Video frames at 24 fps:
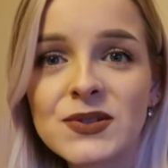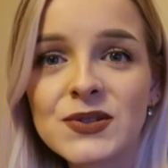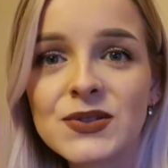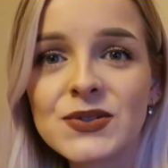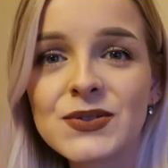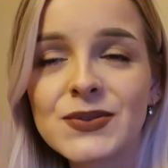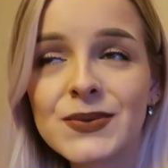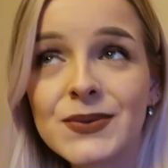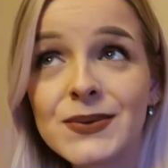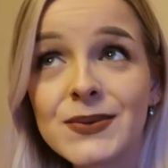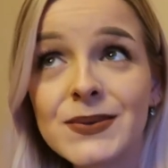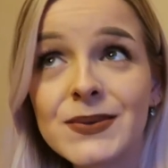
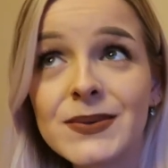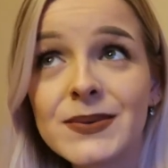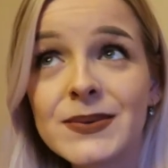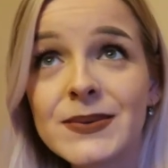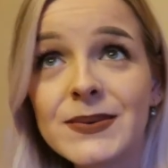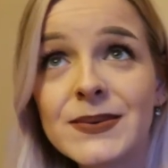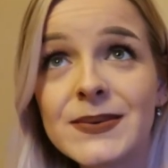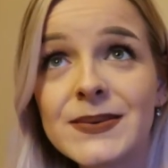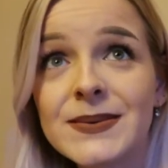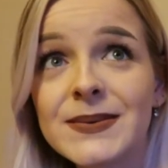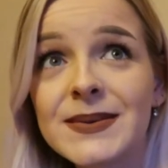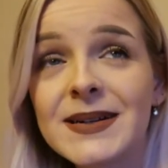
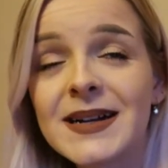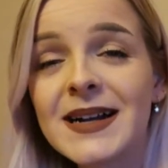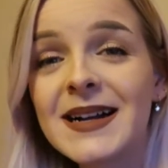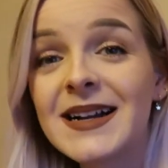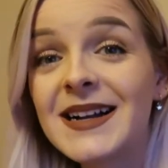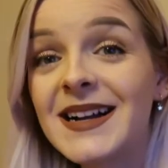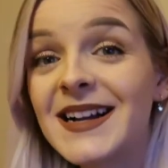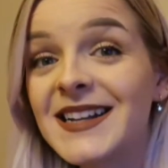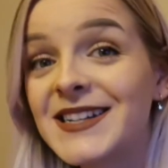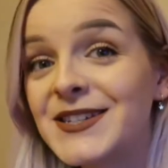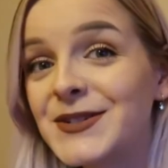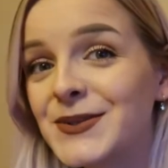So
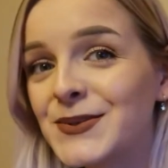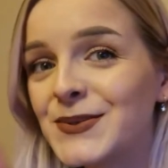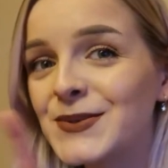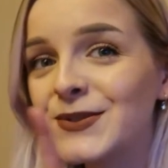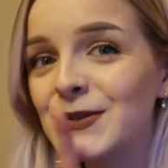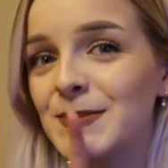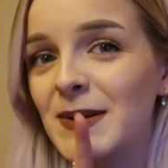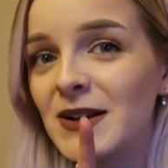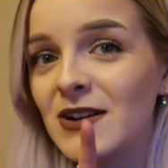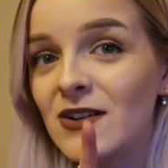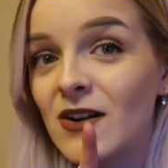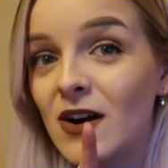I don't
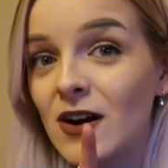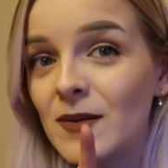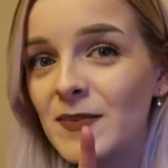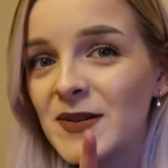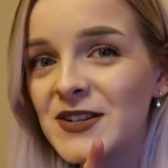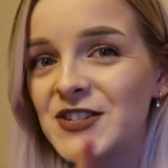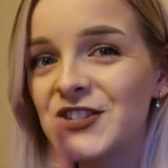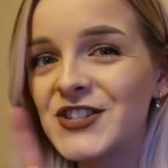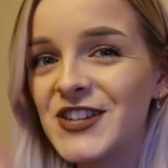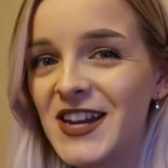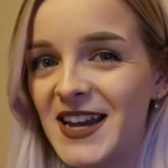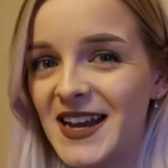know about
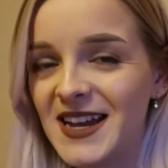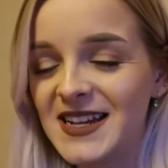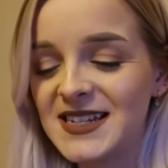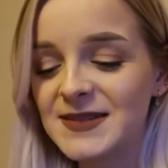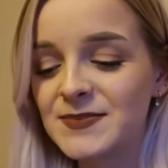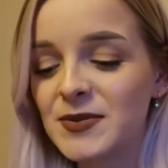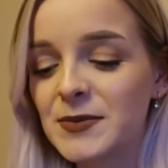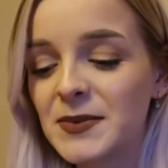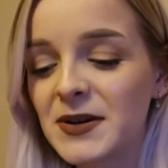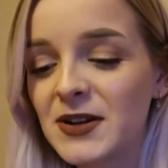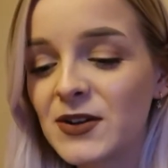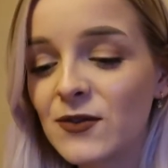carpets yet,
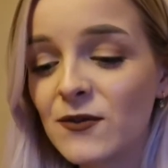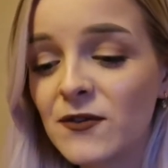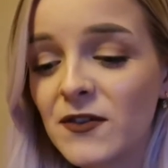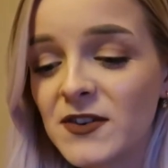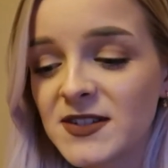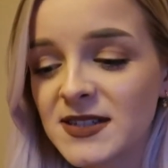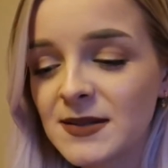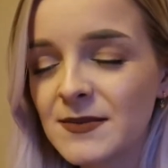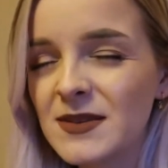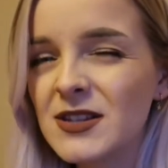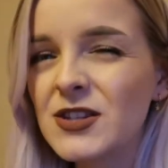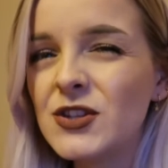but we're going
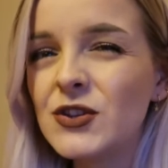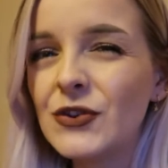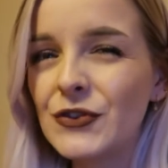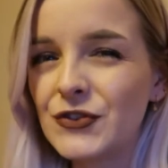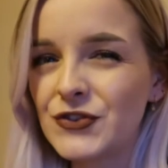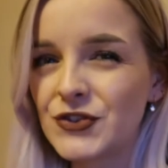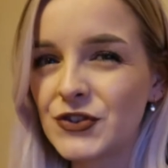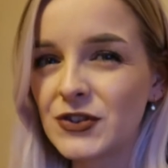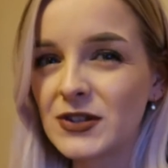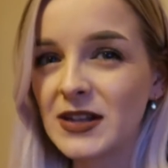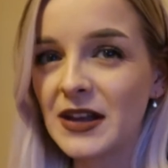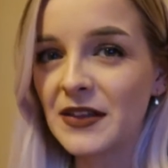for something
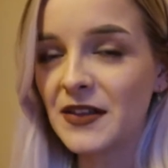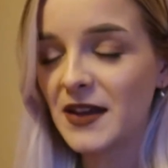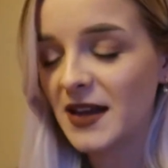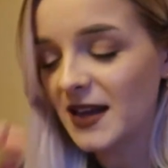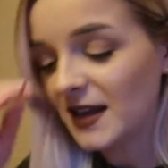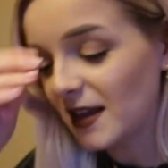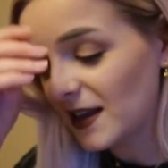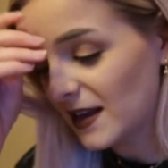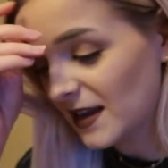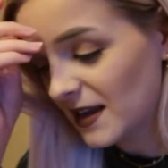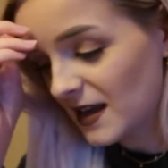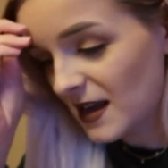neutral, I think,